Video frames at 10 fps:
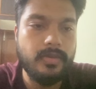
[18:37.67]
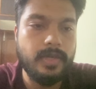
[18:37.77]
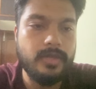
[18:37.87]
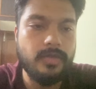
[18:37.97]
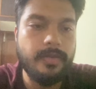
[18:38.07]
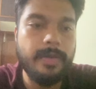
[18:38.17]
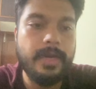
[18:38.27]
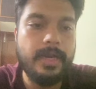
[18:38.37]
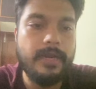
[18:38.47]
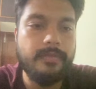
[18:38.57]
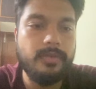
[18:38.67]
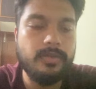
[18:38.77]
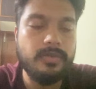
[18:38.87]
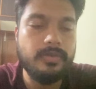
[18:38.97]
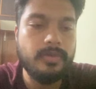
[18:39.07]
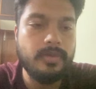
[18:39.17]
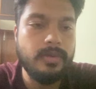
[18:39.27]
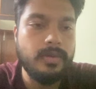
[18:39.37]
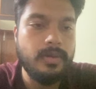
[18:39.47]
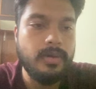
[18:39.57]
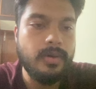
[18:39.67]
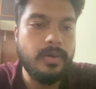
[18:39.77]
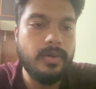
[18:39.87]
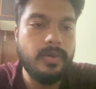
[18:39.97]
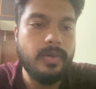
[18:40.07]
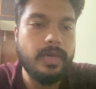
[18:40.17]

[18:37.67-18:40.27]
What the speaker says: right? So we might have to do